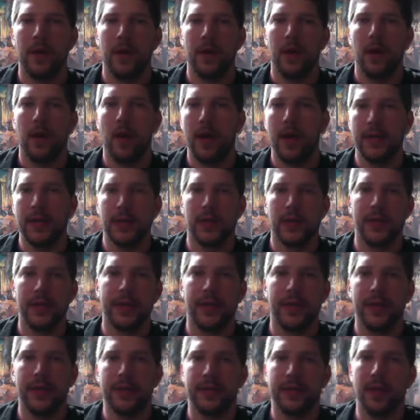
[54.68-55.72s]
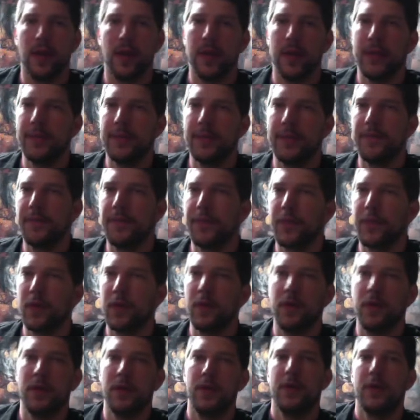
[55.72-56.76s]
All right, so let's get started.
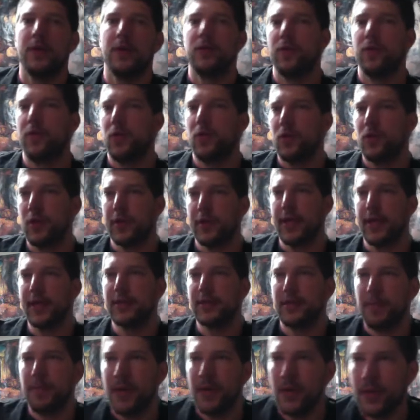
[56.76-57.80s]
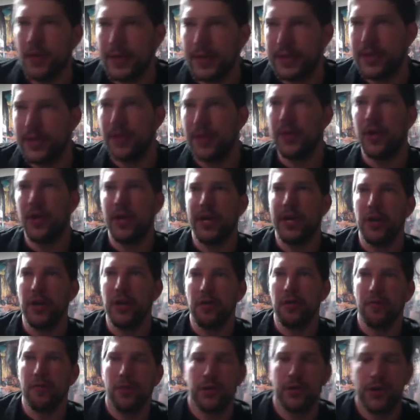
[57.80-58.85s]
So if you look next to me, you can see the
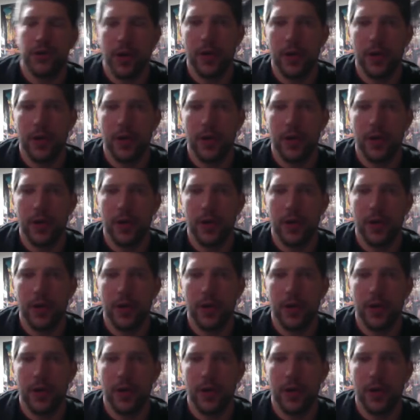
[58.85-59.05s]
interval chart